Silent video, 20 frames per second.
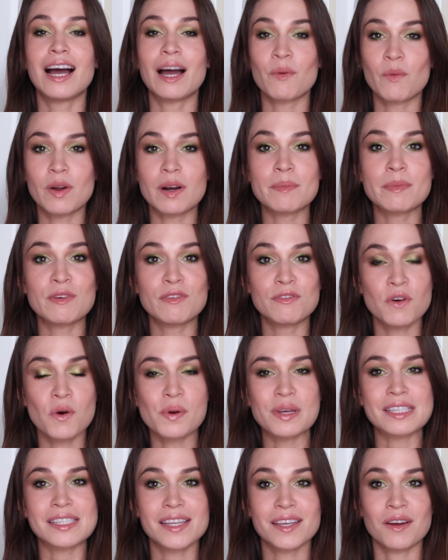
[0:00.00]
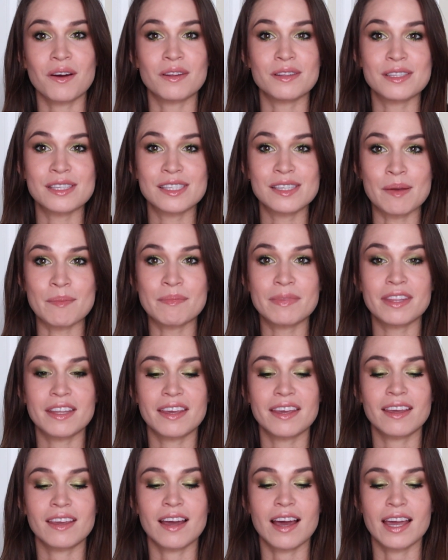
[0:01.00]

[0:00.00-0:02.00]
I want to be focusing on something.